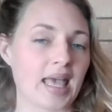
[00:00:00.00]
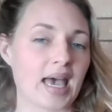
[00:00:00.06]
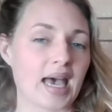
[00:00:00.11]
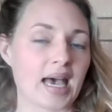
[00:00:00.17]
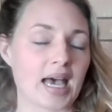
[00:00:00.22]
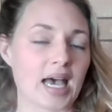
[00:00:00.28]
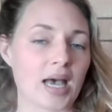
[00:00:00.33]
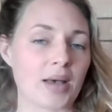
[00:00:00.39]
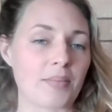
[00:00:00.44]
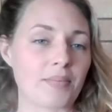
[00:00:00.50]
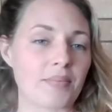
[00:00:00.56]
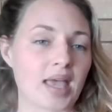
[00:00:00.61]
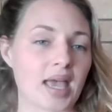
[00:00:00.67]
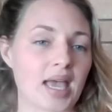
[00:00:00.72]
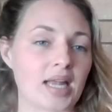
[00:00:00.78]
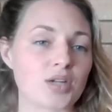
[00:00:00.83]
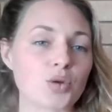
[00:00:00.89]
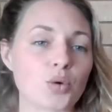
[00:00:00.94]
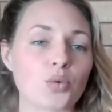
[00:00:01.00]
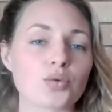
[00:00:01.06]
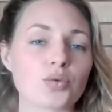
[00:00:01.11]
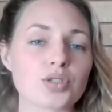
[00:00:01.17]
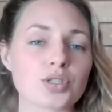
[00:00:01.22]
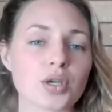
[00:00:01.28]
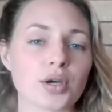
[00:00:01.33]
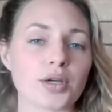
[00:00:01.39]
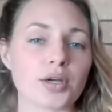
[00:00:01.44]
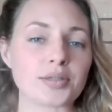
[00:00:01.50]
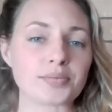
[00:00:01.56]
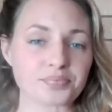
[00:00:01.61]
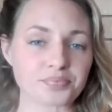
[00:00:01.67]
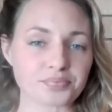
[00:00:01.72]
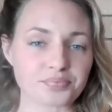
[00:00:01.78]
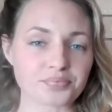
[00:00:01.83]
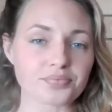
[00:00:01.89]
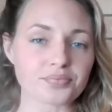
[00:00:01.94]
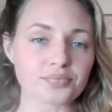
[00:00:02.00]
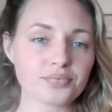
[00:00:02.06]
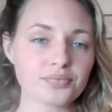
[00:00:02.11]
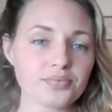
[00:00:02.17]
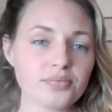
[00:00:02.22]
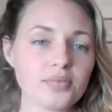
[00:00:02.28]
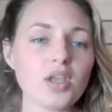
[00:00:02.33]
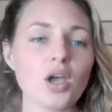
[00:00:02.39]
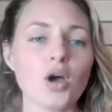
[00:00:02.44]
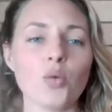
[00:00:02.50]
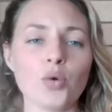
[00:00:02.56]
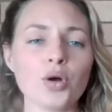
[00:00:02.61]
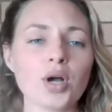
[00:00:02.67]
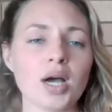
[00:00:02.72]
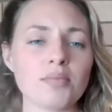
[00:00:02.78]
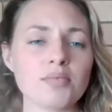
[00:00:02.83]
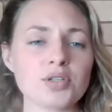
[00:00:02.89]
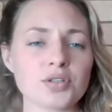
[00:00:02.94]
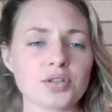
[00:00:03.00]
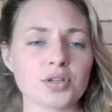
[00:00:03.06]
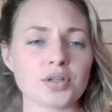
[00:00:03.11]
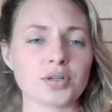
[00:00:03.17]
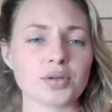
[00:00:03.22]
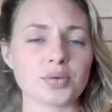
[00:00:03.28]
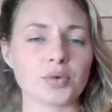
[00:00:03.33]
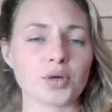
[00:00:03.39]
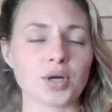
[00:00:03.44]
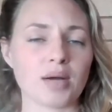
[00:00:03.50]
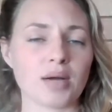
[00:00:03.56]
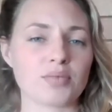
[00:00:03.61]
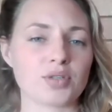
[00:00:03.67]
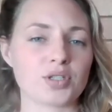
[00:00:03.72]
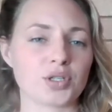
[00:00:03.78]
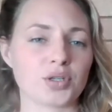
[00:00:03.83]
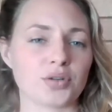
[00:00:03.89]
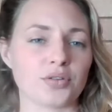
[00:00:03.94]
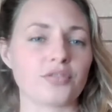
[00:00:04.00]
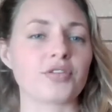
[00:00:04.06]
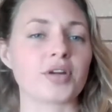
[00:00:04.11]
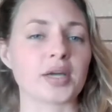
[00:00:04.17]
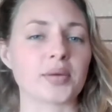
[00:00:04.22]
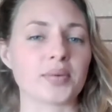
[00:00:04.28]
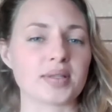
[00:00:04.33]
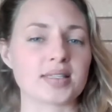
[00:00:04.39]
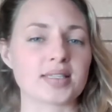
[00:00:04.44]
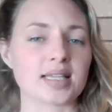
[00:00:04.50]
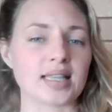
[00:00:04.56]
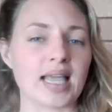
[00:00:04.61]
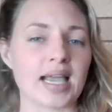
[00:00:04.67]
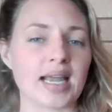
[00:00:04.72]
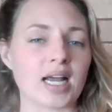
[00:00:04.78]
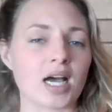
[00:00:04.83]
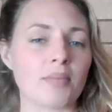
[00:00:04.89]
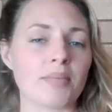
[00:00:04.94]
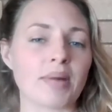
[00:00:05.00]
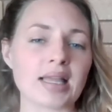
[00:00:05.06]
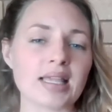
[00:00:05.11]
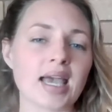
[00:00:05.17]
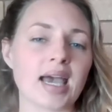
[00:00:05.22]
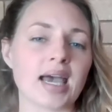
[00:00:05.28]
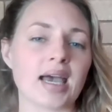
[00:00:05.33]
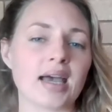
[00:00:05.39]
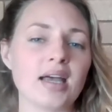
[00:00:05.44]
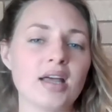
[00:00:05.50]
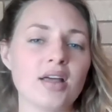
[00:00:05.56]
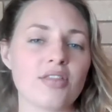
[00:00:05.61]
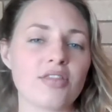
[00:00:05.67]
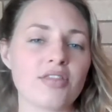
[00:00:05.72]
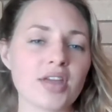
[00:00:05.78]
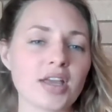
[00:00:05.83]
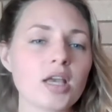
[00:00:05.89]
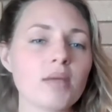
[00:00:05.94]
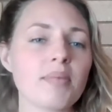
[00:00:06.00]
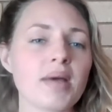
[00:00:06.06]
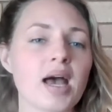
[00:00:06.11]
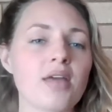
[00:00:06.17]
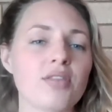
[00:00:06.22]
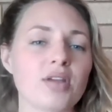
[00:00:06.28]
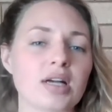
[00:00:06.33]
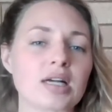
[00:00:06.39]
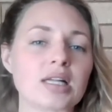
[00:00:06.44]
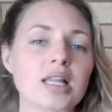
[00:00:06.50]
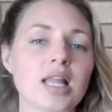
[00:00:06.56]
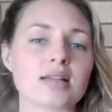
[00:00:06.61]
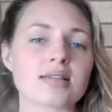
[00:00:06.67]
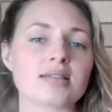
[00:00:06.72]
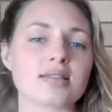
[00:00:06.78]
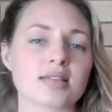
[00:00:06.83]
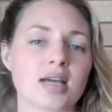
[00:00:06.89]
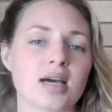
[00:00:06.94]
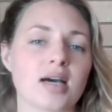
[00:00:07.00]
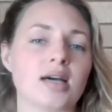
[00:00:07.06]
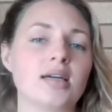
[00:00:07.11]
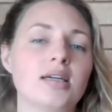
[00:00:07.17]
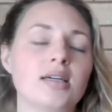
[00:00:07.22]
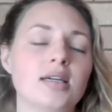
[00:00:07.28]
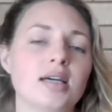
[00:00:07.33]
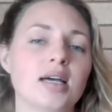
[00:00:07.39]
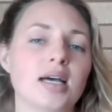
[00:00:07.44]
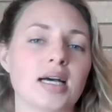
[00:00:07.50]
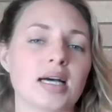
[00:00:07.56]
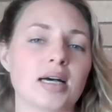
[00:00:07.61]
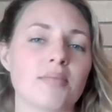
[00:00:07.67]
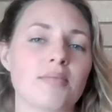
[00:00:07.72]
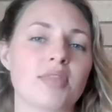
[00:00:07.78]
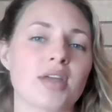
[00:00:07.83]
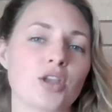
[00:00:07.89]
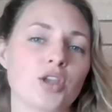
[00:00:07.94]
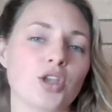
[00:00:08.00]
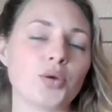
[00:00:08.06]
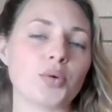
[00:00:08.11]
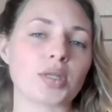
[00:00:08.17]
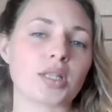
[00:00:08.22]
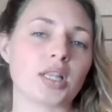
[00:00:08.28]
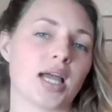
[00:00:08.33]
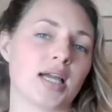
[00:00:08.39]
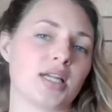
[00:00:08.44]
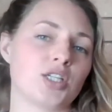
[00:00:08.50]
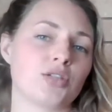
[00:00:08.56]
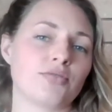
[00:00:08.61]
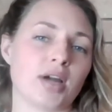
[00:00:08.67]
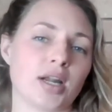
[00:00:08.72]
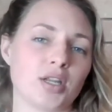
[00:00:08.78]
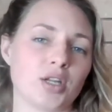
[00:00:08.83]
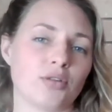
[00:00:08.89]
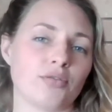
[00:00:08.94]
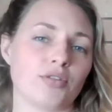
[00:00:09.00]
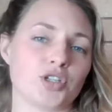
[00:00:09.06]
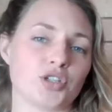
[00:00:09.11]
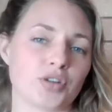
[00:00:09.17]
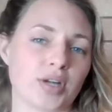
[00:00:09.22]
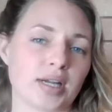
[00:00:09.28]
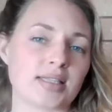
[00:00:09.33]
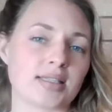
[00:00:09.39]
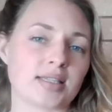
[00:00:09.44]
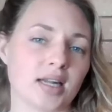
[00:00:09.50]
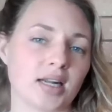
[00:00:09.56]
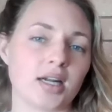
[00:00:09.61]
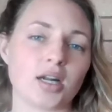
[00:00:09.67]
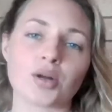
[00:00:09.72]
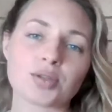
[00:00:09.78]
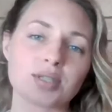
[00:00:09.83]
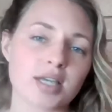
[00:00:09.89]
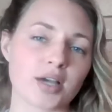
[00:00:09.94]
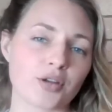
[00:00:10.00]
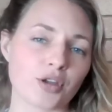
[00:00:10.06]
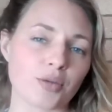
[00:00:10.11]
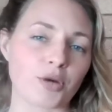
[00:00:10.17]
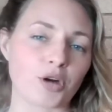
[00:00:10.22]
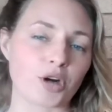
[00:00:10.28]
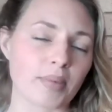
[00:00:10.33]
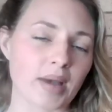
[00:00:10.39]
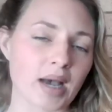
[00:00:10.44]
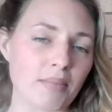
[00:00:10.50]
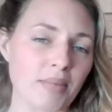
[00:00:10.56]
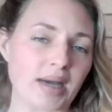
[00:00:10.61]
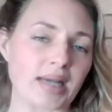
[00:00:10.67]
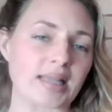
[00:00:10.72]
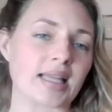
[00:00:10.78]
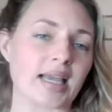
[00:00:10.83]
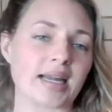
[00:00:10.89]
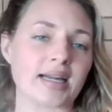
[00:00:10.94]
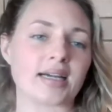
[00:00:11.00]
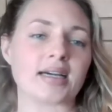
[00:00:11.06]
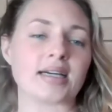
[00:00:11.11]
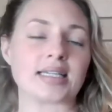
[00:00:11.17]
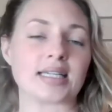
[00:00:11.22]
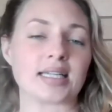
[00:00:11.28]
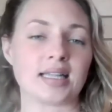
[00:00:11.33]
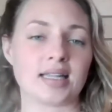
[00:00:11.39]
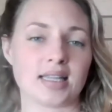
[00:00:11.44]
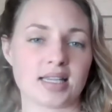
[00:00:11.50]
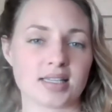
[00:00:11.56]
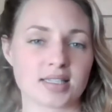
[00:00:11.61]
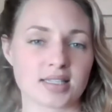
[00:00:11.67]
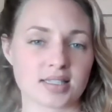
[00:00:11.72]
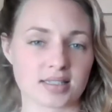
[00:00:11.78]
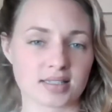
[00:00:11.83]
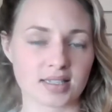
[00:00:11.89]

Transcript: And also, we'll come to frequency later, but yeah, think about the cluster that you would like to run your retreats in, and I'll tell you more about mine later in this